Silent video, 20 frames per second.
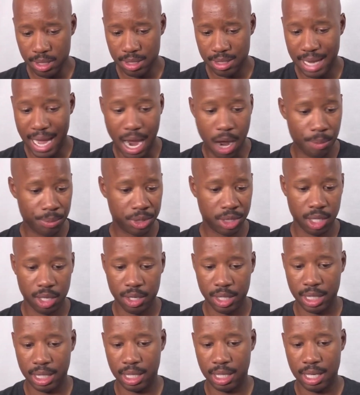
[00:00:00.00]
now I'm
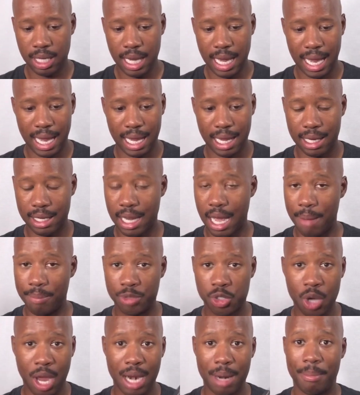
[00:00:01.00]
30 and I'm
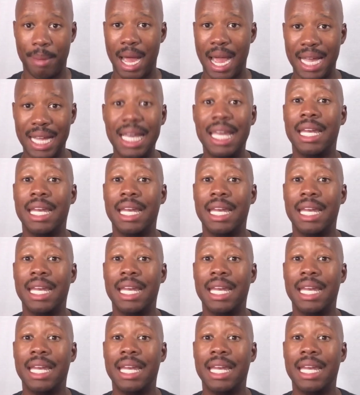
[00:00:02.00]
trying to buy